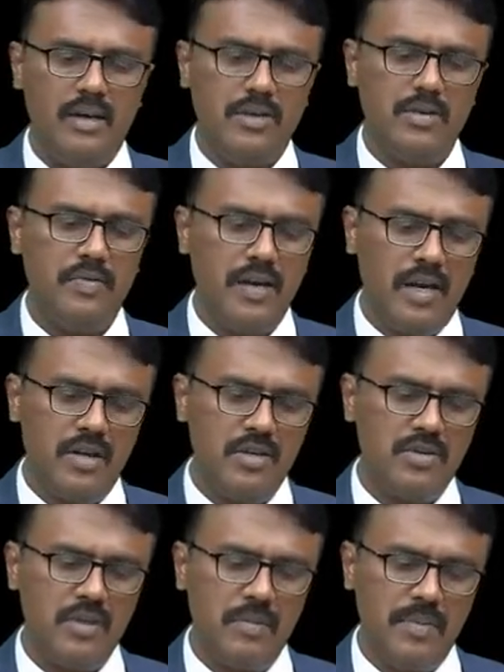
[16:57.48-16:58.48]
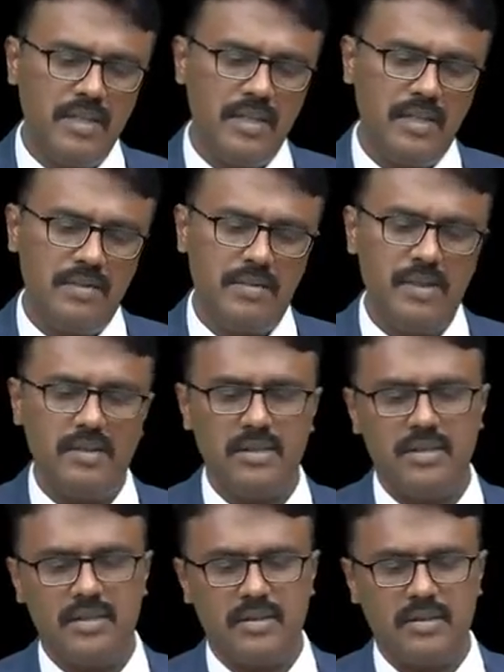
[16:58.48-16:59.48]
So we understood the basic
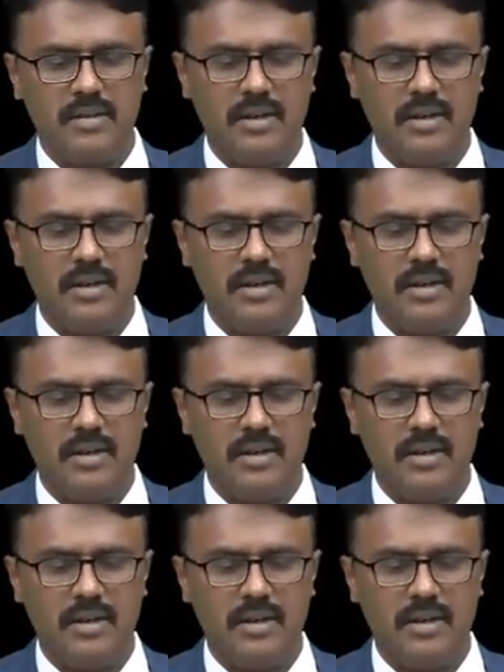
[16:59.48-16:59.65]
differences.